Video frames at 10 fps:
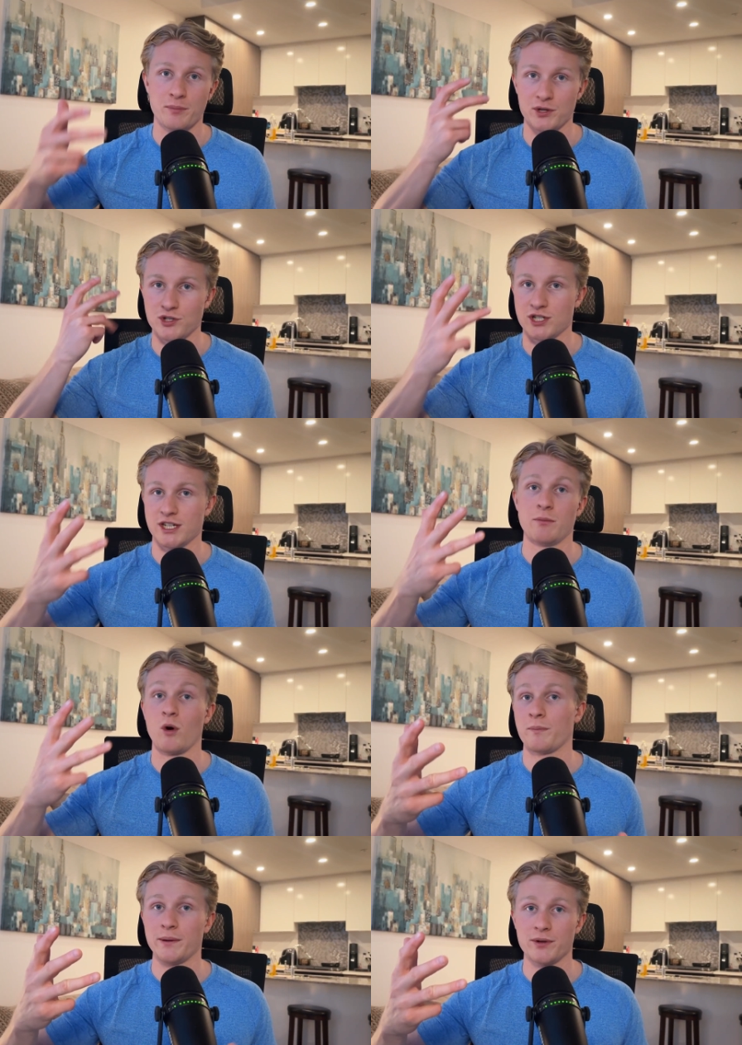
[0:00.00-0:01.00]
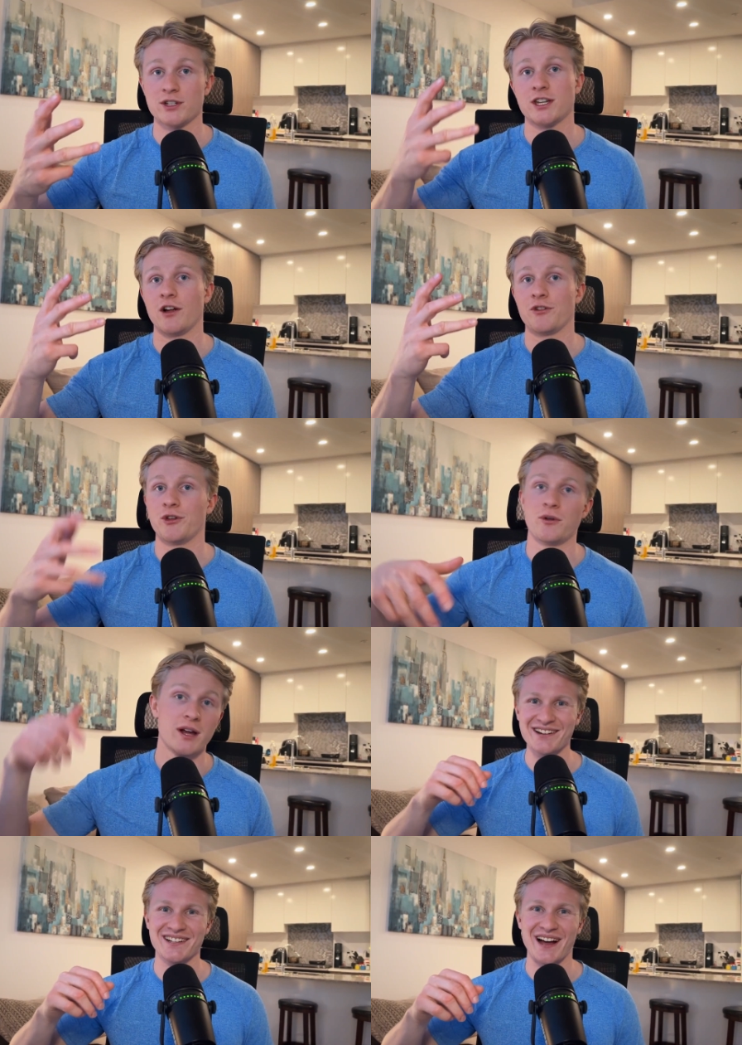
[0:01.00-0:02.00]
but you just need more people to sell to.
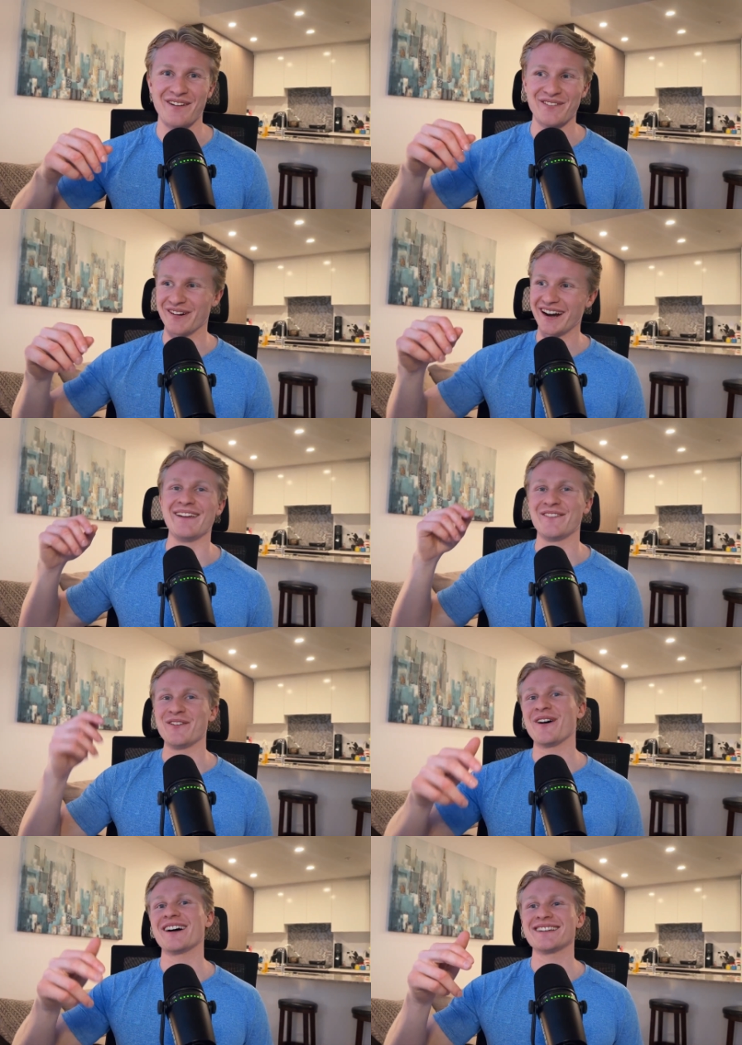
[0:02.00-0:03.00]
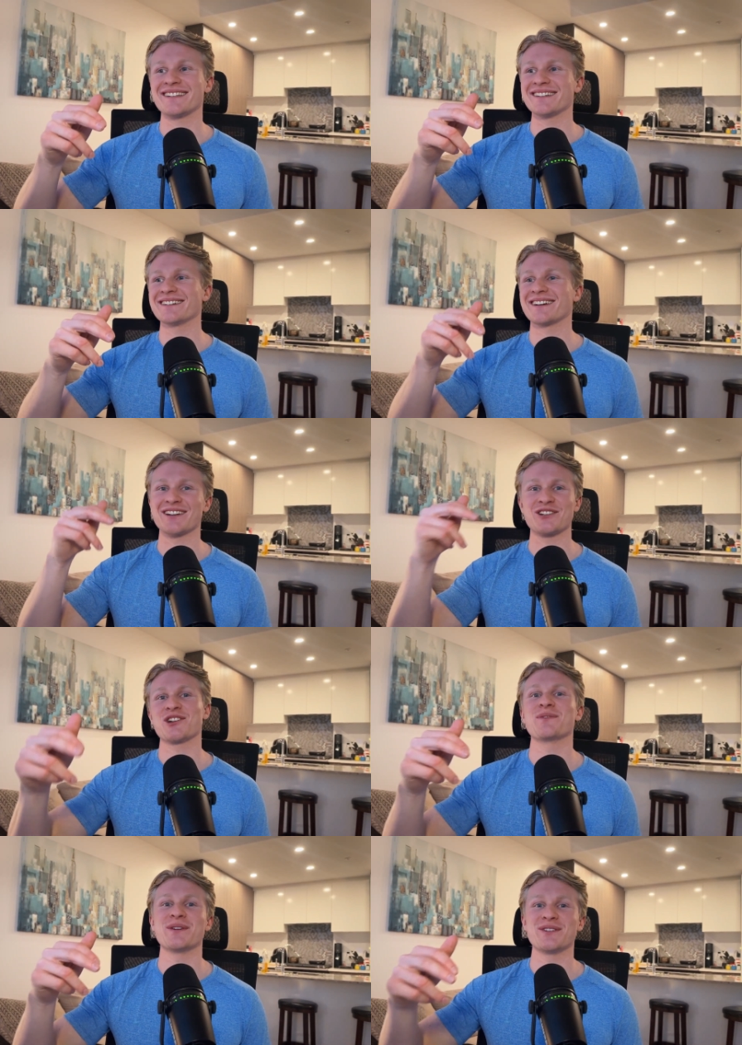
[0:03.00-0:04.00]
Here's an offer. If you want to
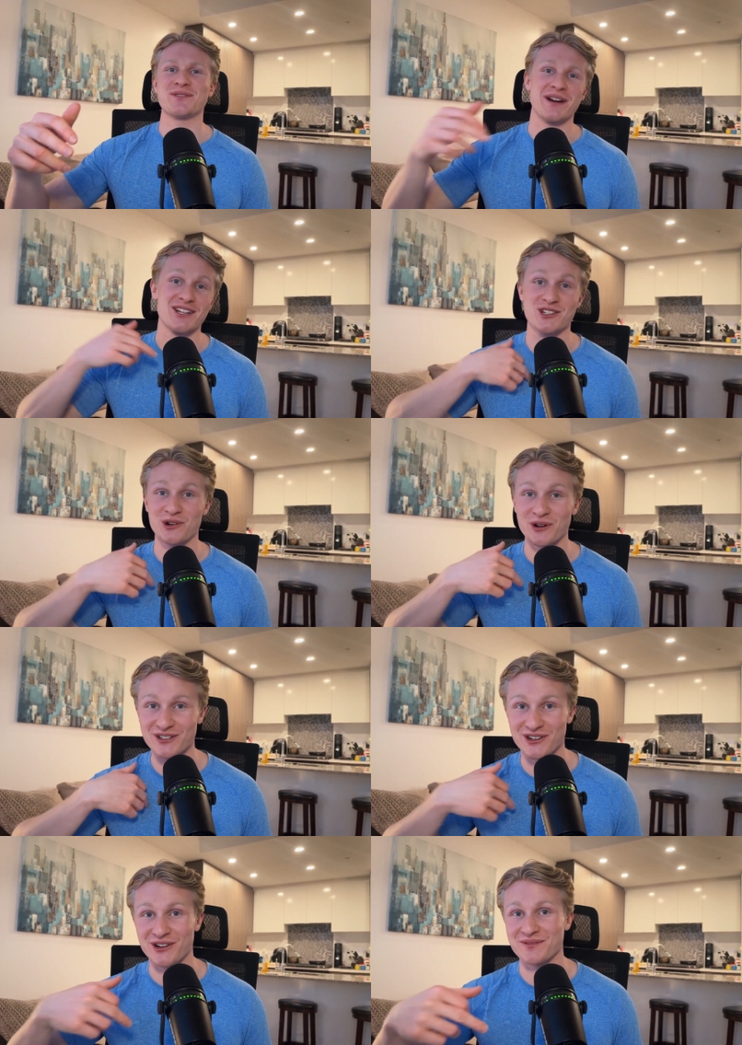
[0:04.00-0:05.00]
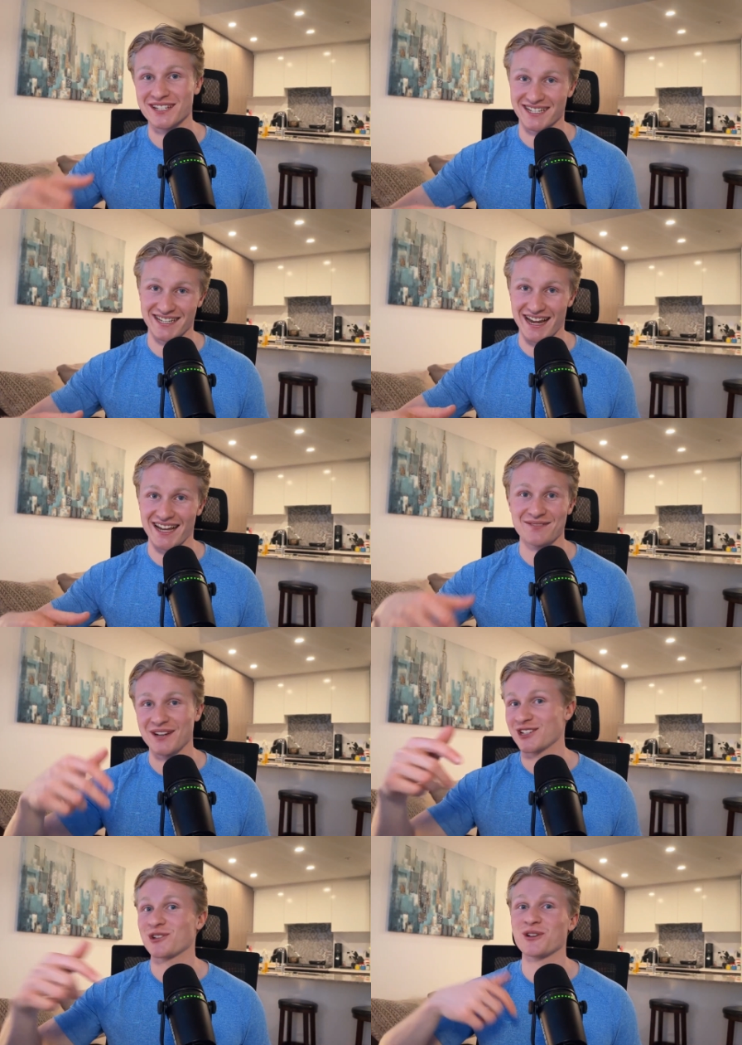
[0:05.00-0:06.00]
contribute to my short term success,
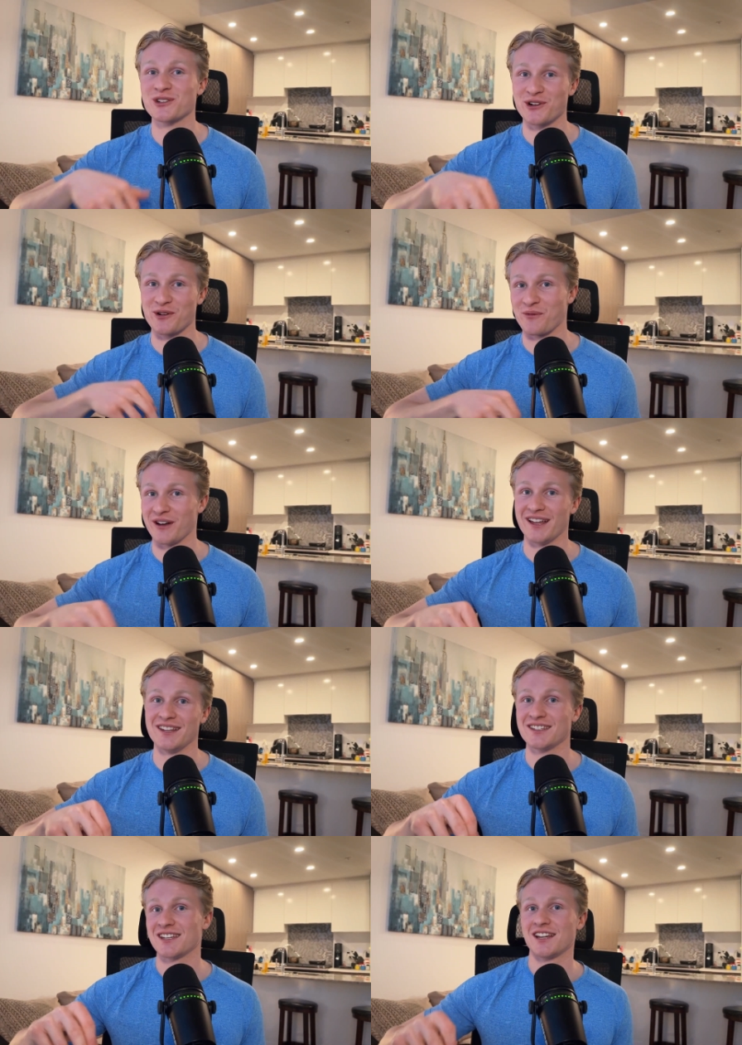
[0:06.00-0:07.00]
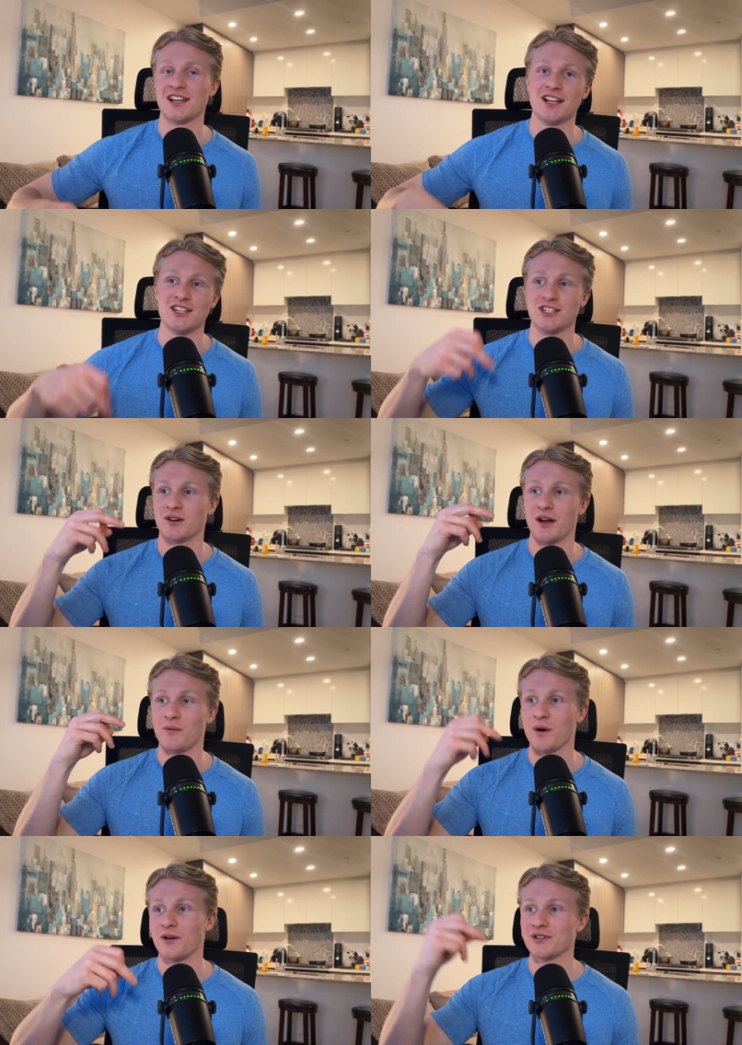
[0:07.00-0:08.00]
my short term wins, so I
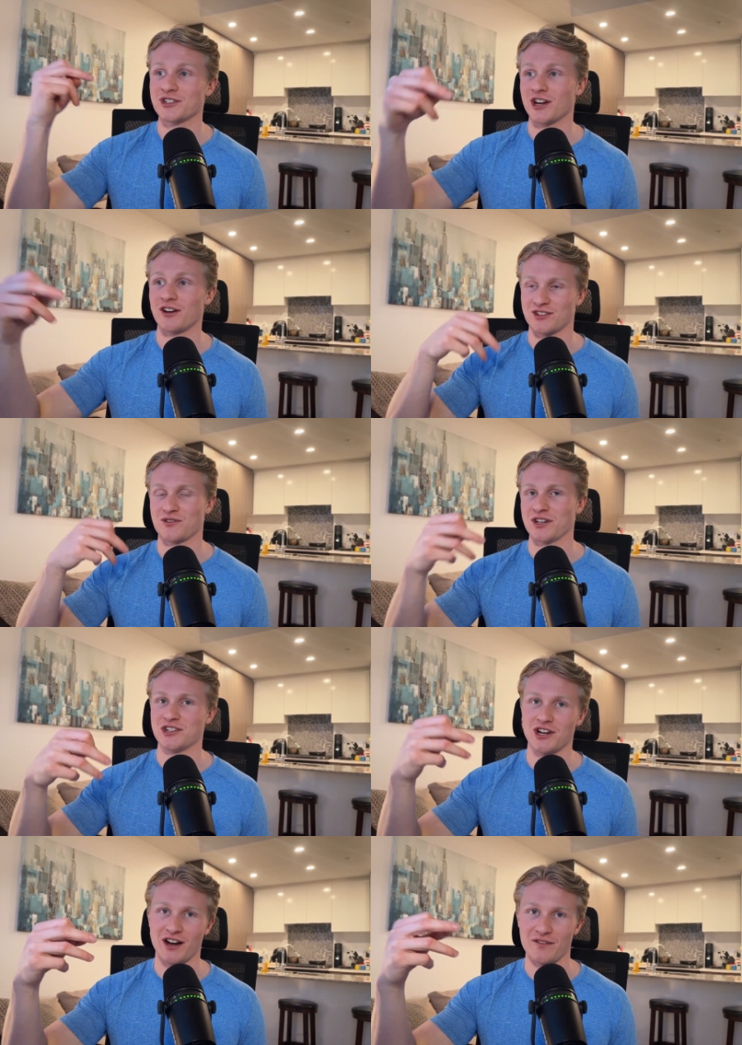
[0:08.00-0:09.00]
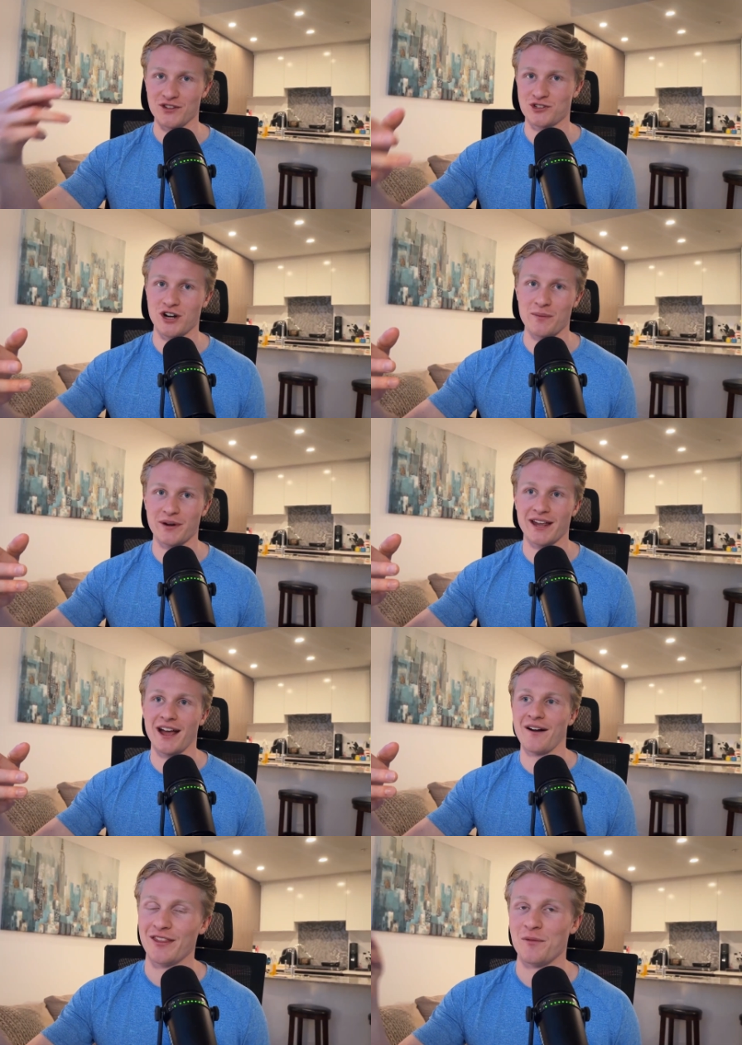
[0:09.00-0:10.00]
won't share a screenshot of the Stripe
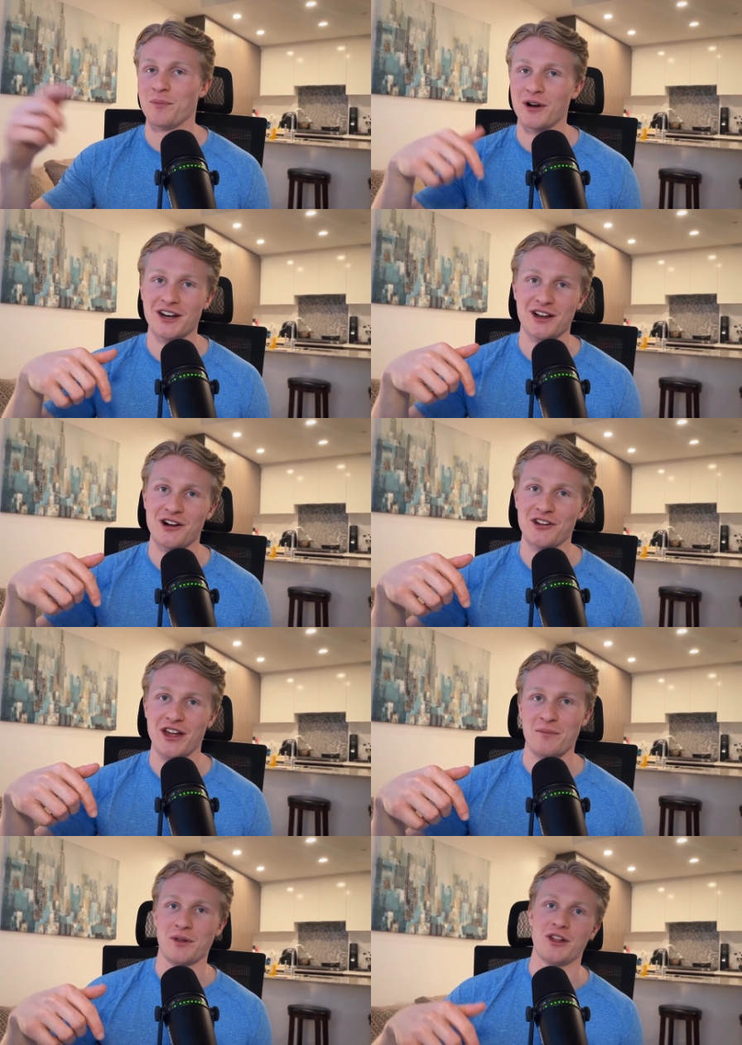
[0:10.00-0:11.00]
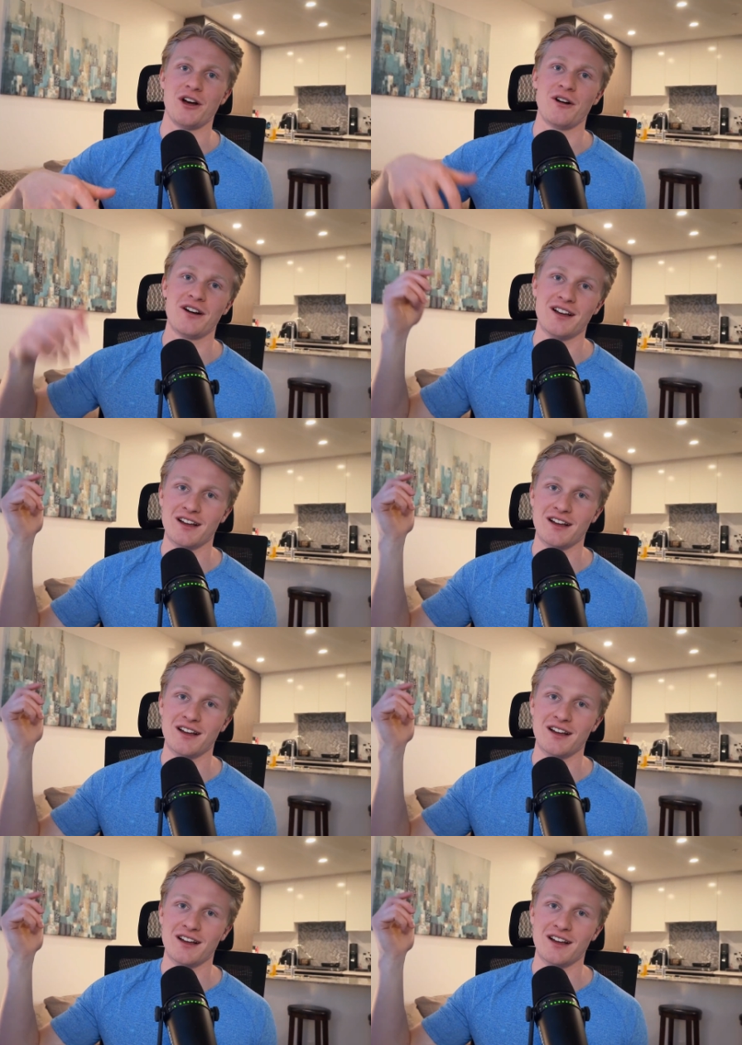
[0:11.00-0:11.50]
account, then book in a call down below.